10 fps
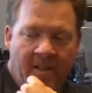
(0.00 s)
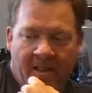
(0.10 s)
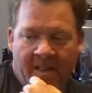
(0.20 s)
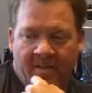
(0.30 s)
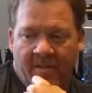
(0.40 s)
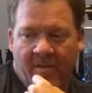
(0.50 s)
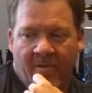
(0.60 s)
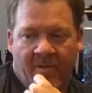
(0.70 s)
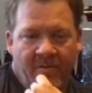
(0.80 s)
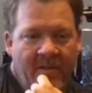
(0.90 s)
and got to
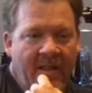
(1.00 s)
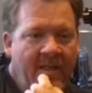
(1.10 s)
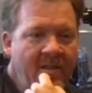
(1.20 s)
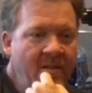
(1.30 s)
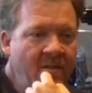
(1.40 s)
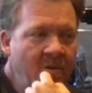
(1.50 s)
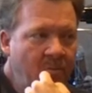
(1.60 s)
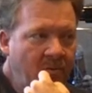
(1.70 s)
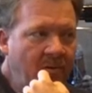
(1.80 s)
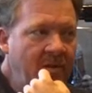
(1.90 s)
know those guys and
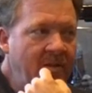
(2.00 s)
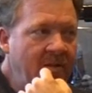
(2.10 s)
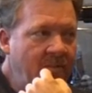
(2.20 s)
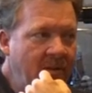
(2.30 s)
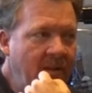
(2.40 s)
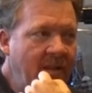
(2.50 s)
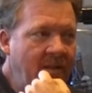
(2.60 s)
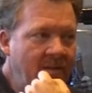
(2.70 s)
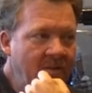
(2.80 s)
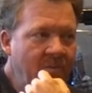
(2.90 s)
those breweries intimately,
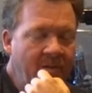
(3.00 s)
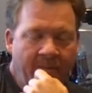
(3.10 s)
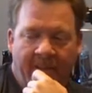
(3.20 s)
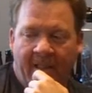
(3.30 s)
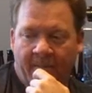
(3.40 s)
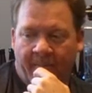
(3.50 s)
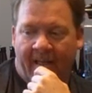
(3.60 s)
and it just really became